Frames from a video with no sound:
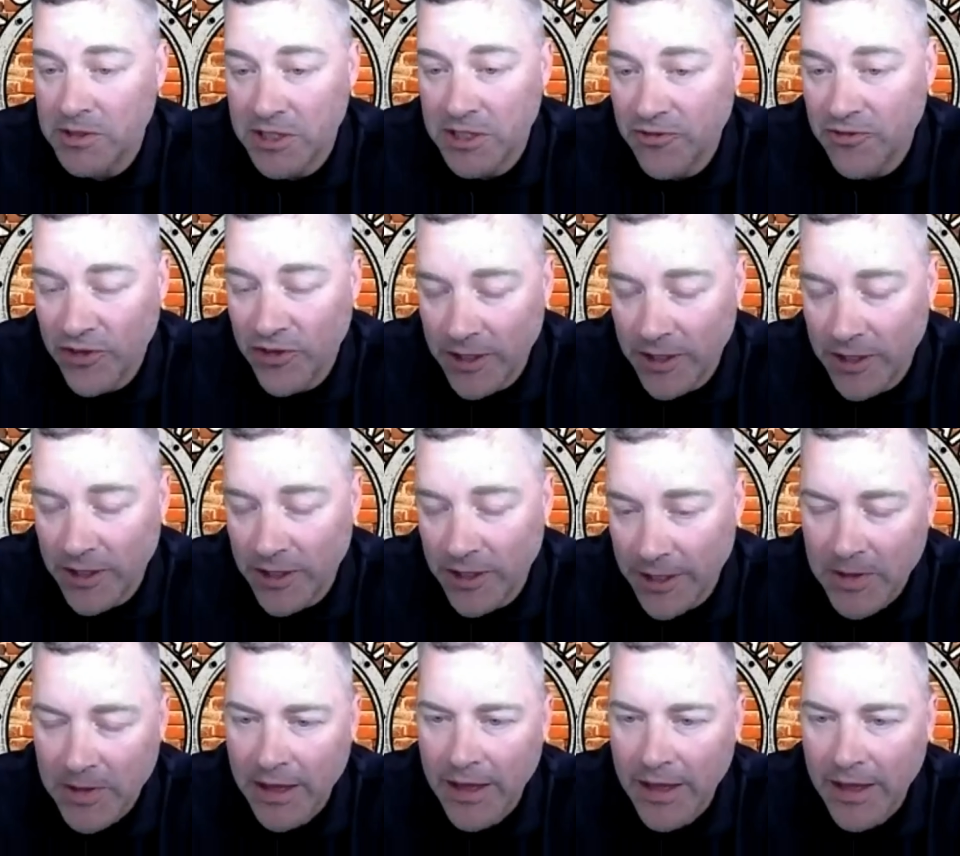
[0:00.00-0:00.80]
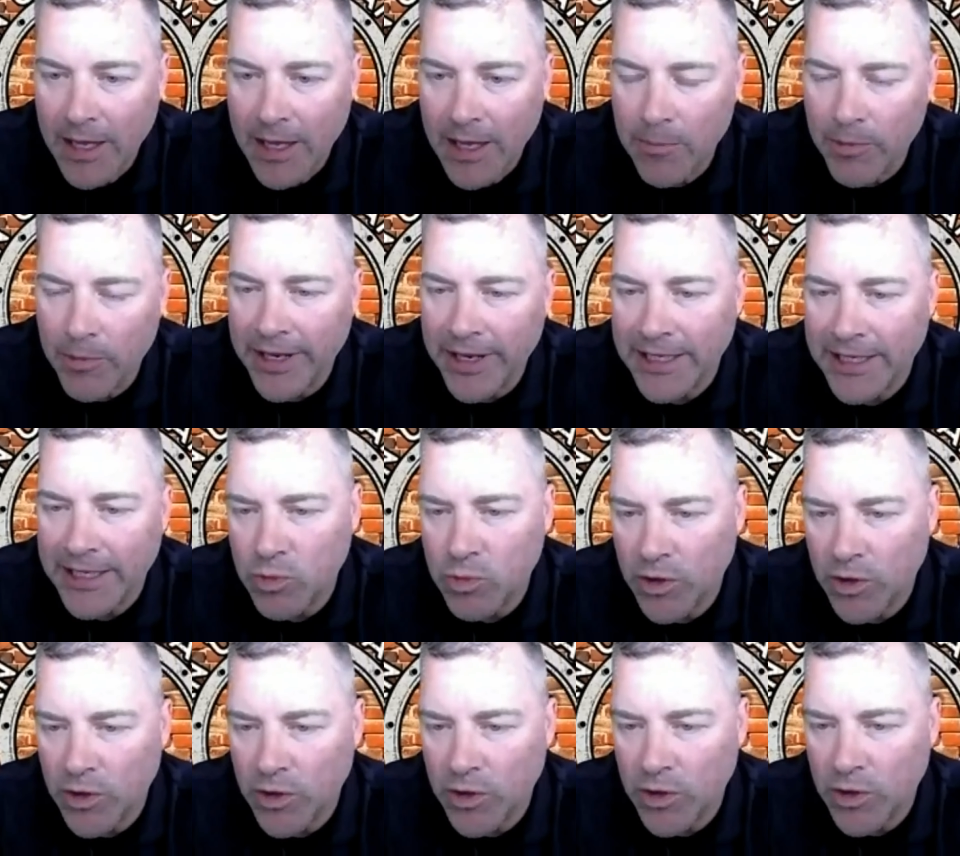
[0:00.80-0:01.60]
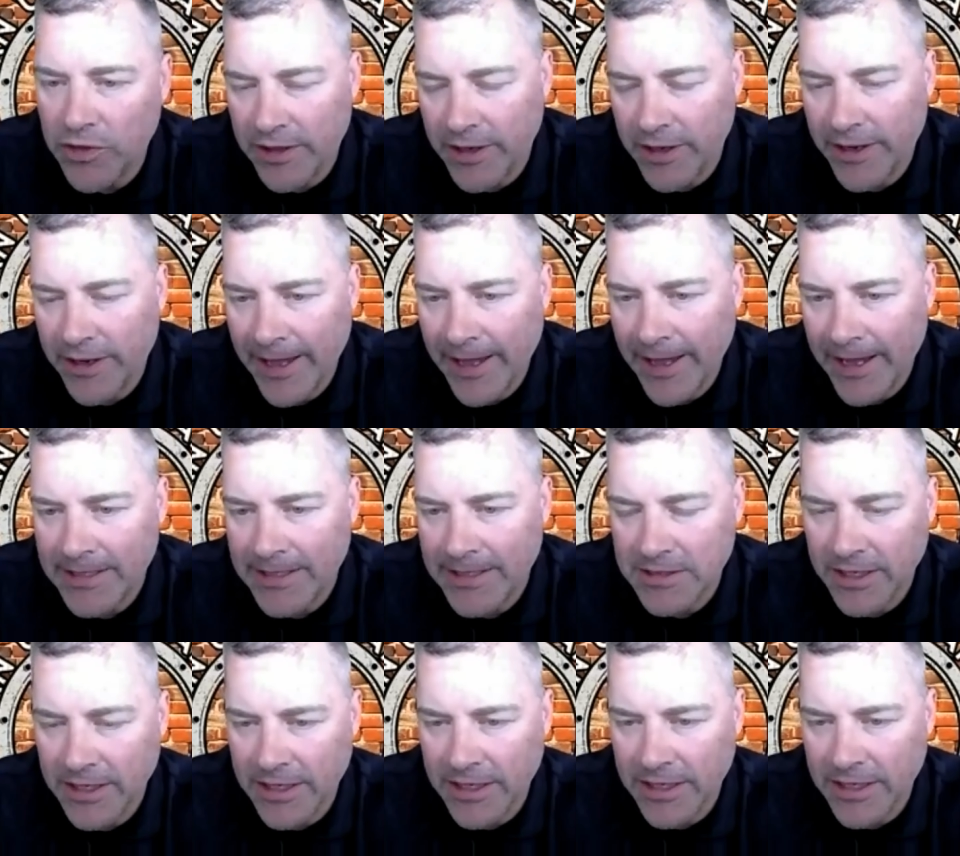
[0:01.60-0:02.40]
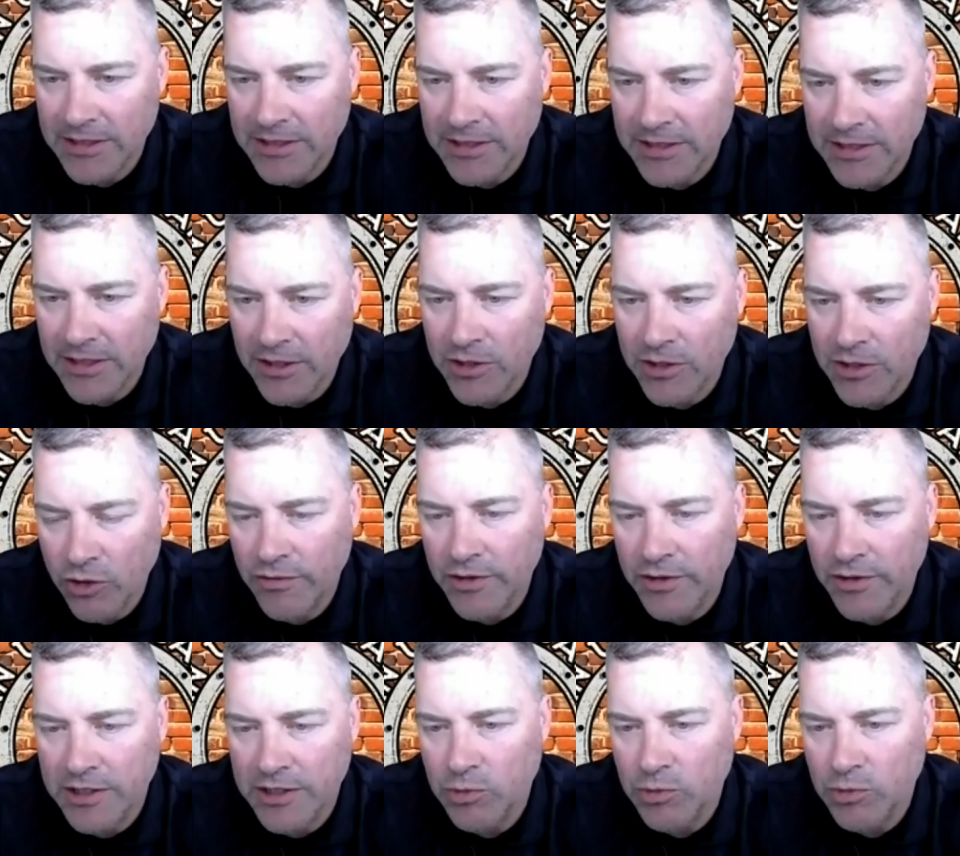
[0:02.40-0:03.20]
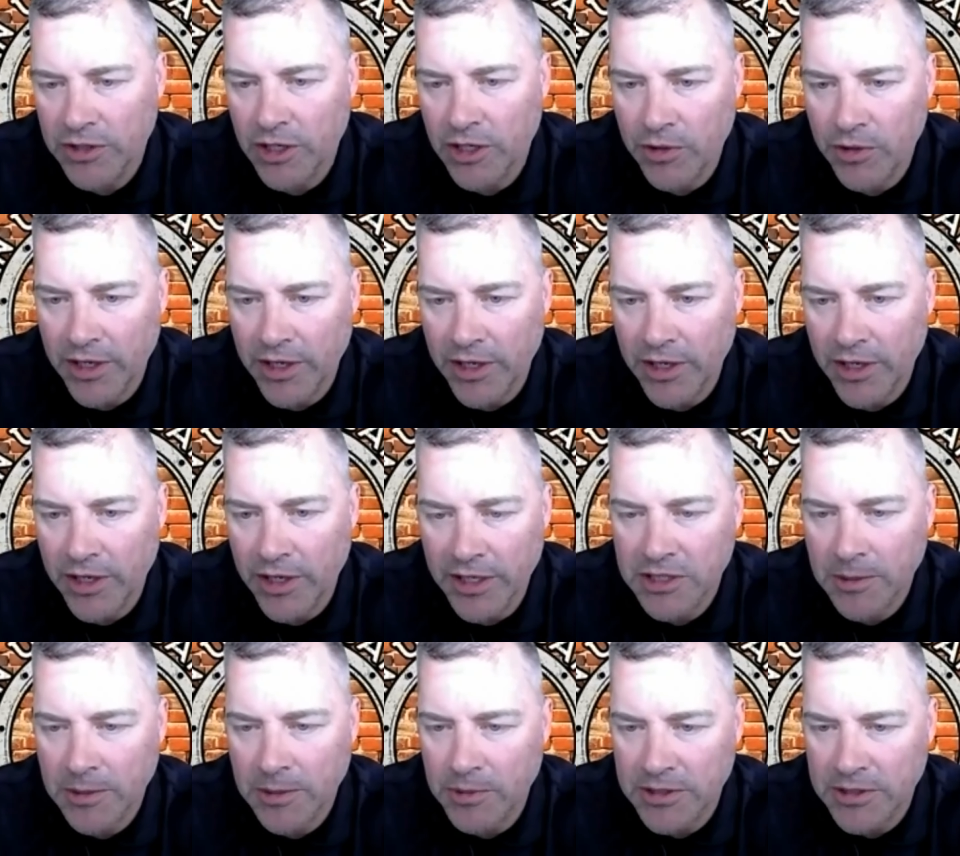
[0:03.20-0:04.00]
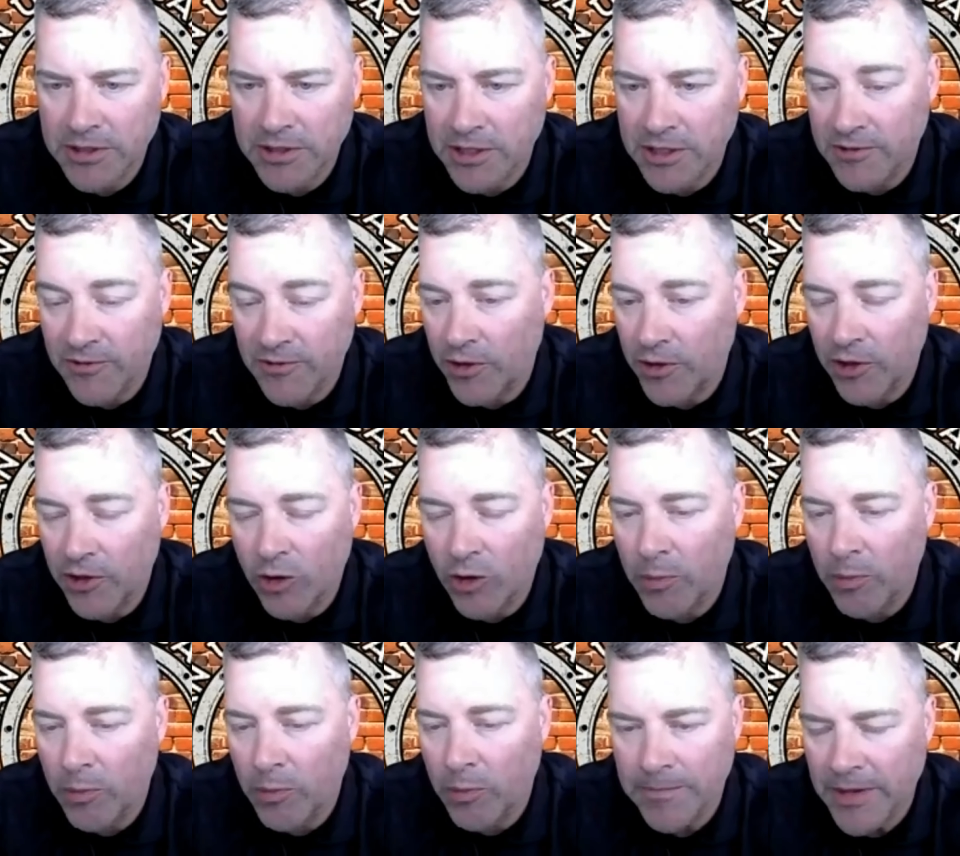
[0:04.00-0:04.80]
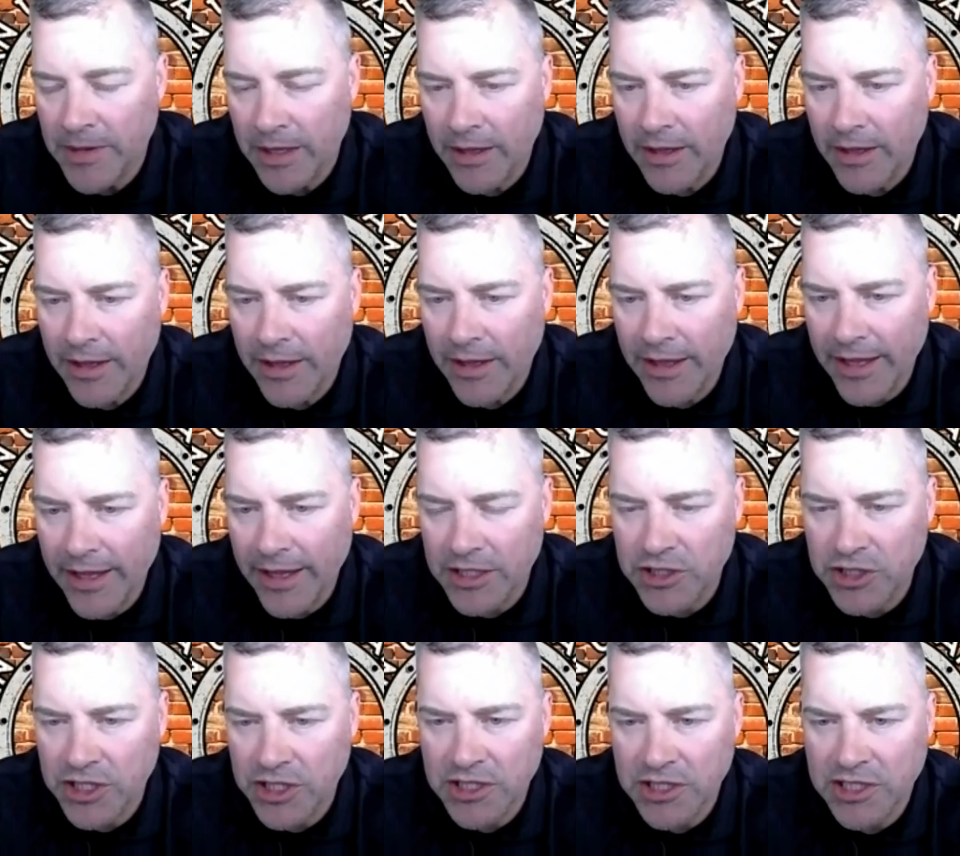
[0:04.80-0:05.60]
share how she's feeling. But that's one thing that I can say is that the two of us with our relationship is it's very open.